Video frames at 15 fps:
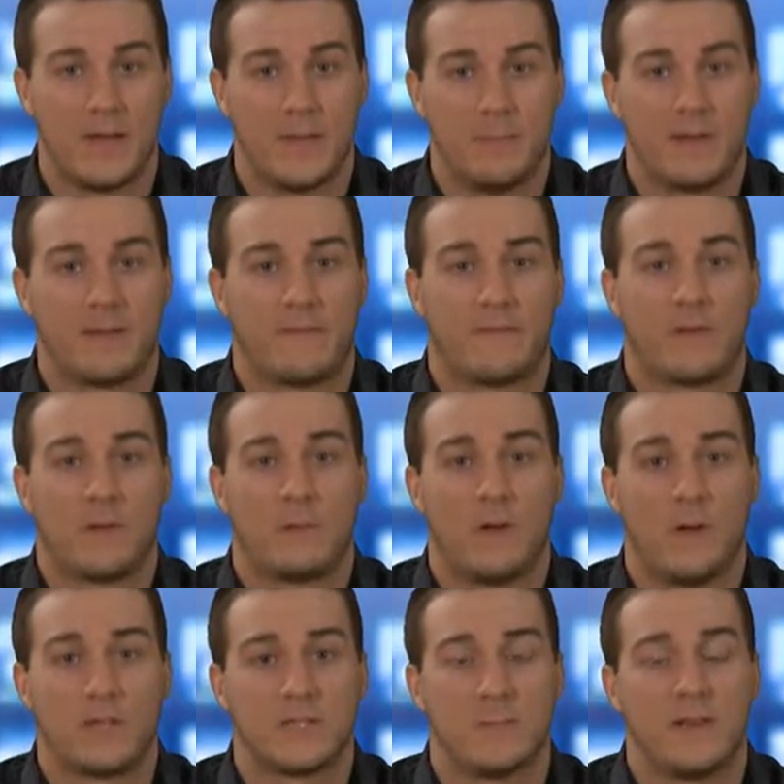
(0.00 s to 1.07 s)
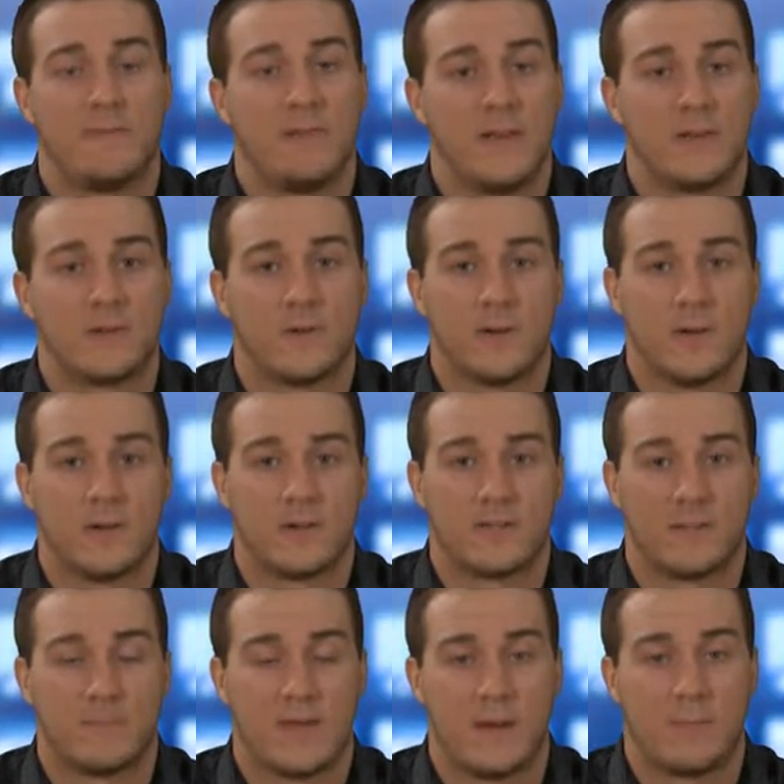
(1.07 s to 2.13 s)
The Big 50 will also be featured in our
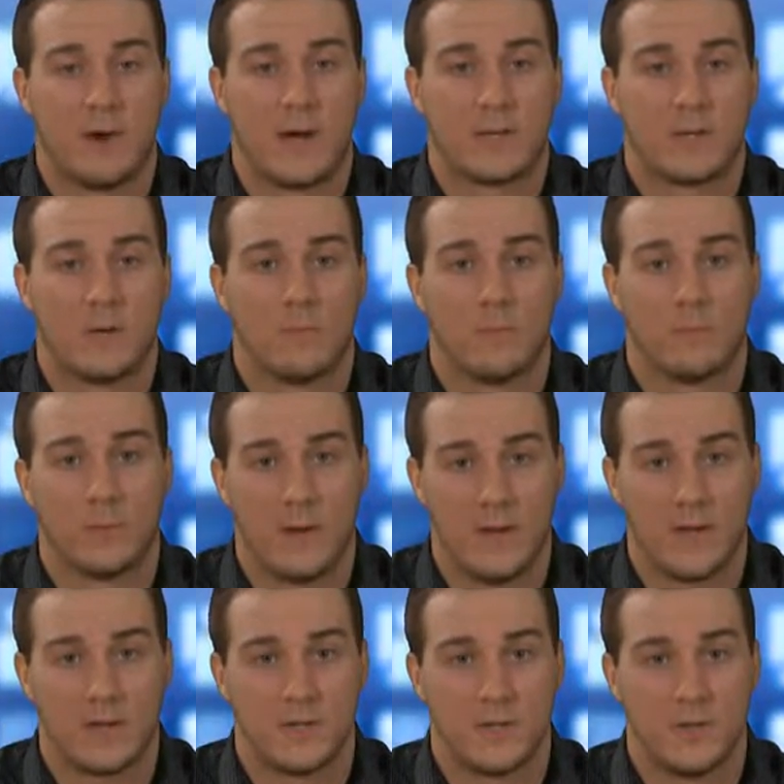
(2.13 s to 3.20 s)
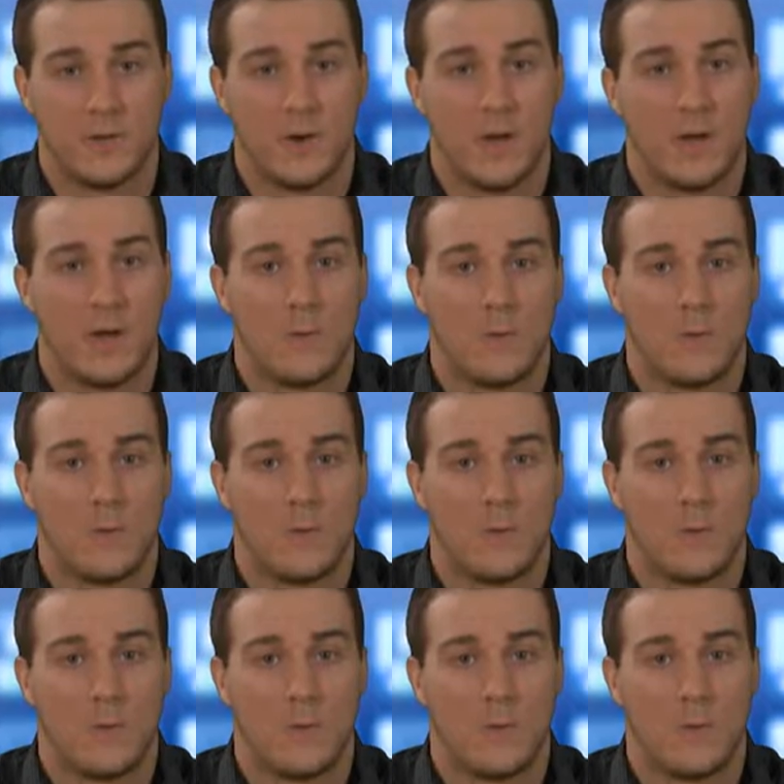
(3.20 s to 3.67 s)
September-October print issue,